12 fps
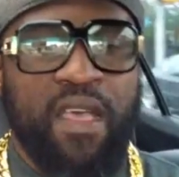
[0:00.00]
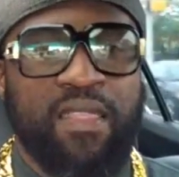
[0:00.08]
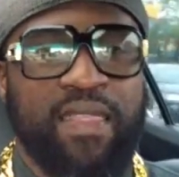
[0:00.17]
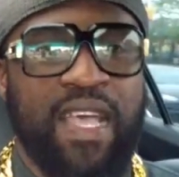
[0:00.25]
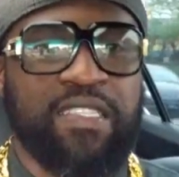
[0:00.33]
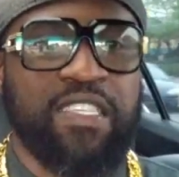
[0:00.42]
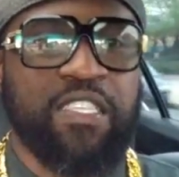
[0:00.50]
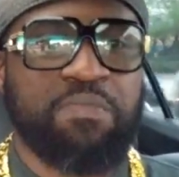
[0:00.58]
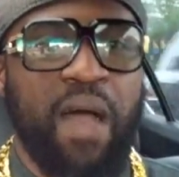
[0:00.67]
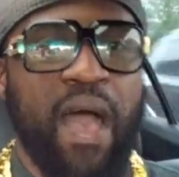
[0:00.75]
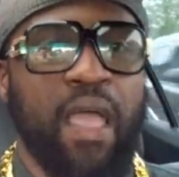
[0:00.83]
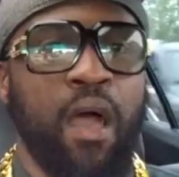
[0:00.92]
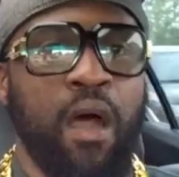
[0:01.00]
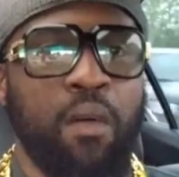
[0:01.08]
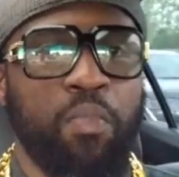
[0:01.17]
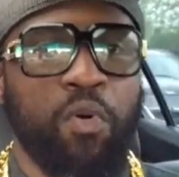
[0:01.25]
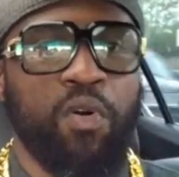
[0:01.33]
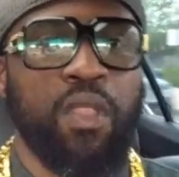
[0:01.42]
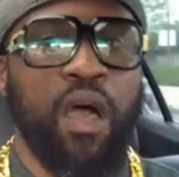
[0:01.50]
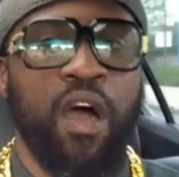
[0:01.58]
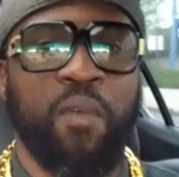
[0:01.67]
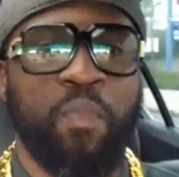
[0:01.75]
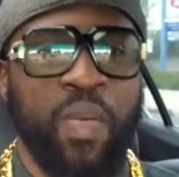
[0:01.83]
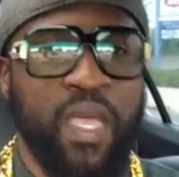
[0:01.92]
that's just my humble
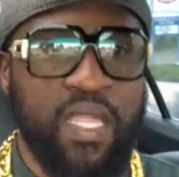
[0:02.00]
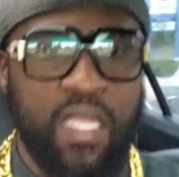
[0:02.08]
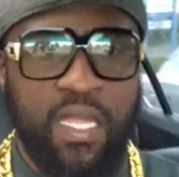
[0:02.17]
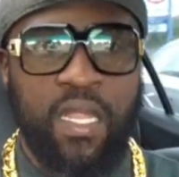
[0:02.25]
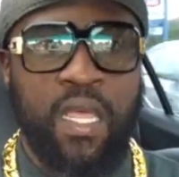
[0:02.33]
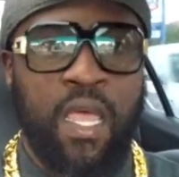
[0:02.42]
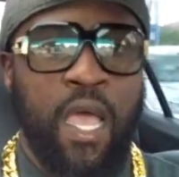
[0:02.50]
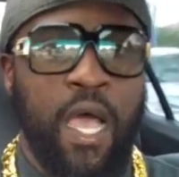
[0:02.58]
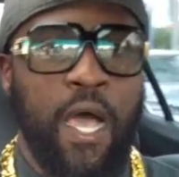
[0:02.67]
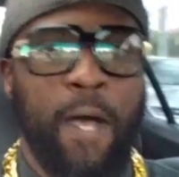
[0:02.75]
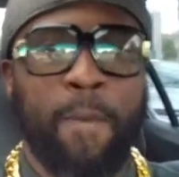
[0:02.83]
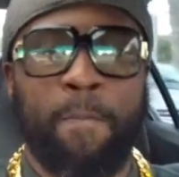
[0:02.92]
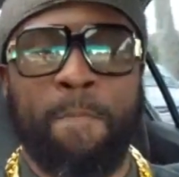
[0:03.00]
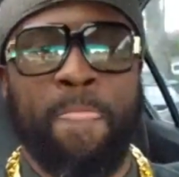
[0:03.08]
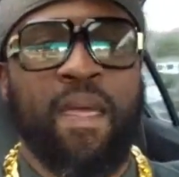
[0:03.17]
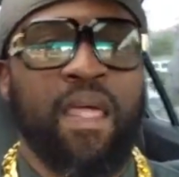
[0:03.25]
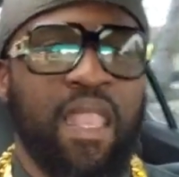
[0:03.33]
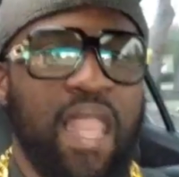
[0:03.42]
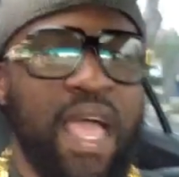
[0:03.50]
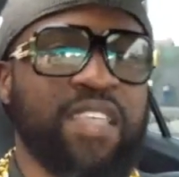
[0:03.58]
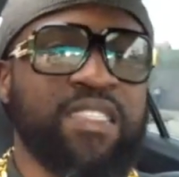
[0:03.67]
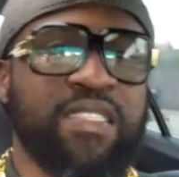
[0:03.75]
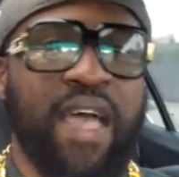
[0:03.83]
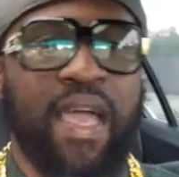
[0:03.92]
opinion. Um,
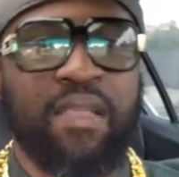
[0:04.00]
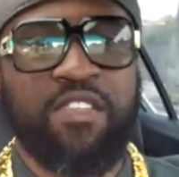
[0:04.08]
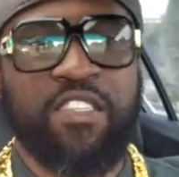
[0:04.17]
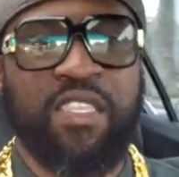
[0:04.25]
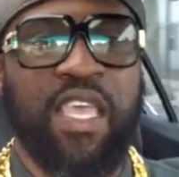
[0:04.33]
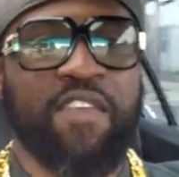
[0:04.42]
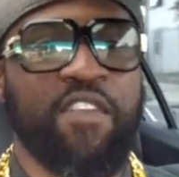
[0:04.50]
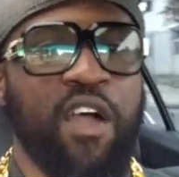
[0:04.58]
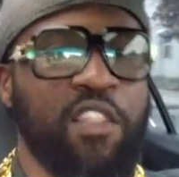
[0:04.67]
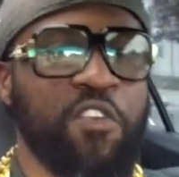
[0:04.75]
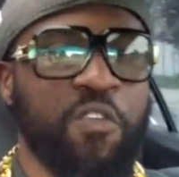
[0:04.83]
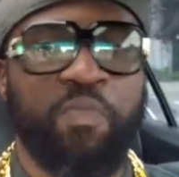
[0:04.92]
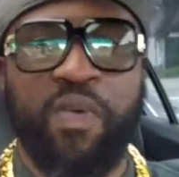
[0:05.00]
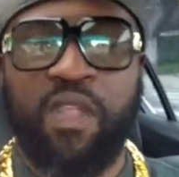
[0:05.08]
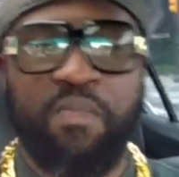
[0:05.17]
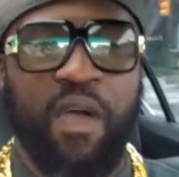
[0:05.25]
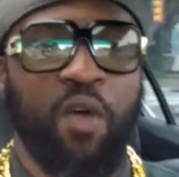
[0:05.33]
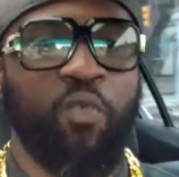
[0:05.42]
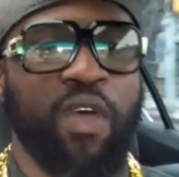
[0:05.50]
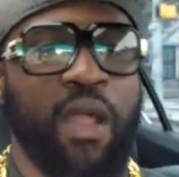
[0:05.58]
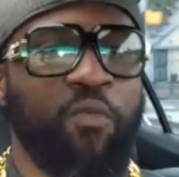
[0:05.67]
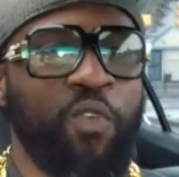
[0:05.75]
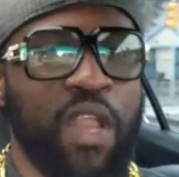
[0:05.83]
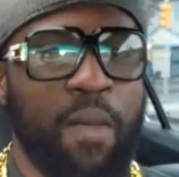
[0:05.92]
last night, just to give you a little bit about
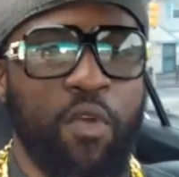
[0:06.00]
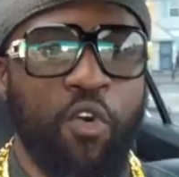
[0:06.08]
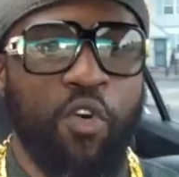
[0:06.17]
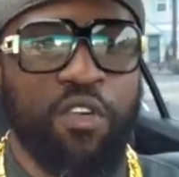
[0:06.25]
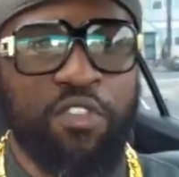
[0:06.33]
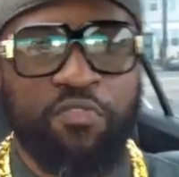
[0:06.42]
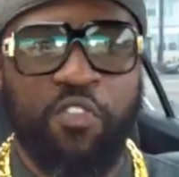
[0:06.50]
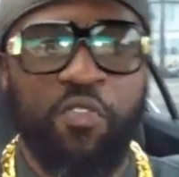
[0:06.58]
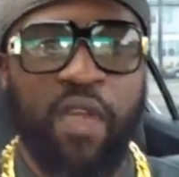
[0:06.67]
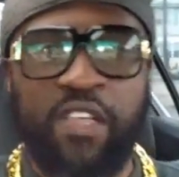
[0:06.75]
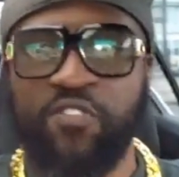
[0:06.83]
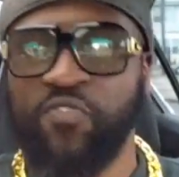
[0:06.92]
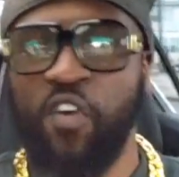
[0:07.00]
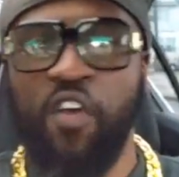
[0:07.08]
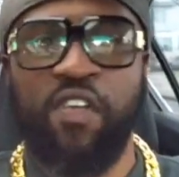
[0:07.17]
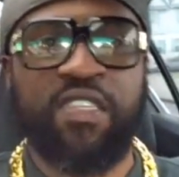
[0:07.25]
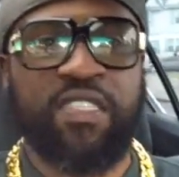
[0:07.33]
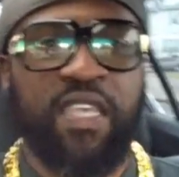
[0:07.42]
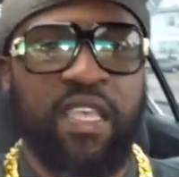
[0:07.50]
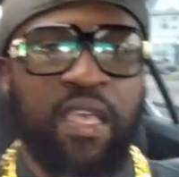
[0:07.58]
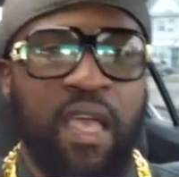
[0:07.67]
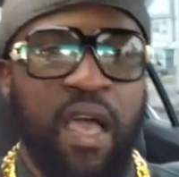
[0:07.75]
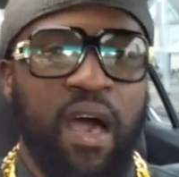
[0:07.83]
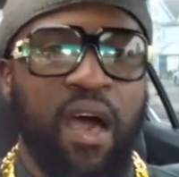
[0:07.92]
what, what I'm going through as far as a
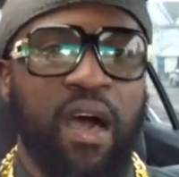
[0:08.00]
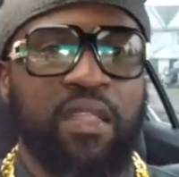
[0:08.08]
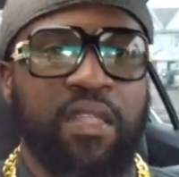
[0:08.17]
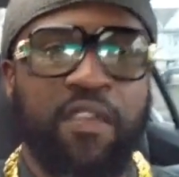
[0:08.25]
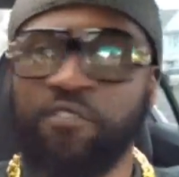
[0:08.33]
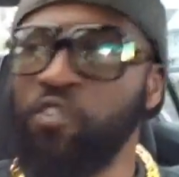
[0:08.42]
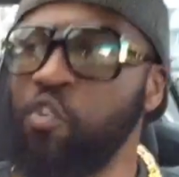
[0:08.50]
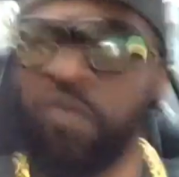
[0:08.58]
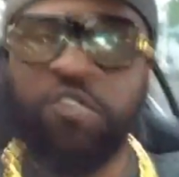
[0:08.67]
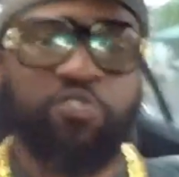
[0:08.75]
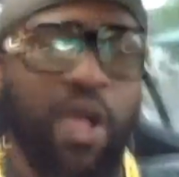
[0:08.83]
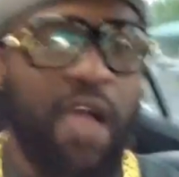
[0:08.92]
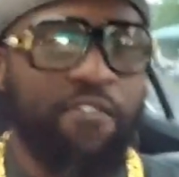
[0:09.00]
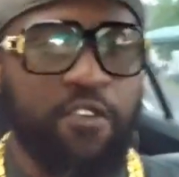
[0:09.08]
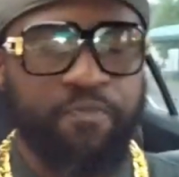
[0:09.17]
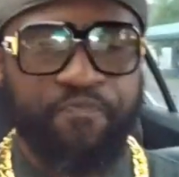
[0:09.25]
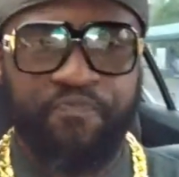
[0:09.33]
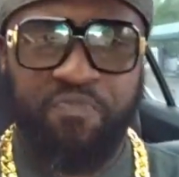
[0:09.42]
uh, Lyft Uber driver,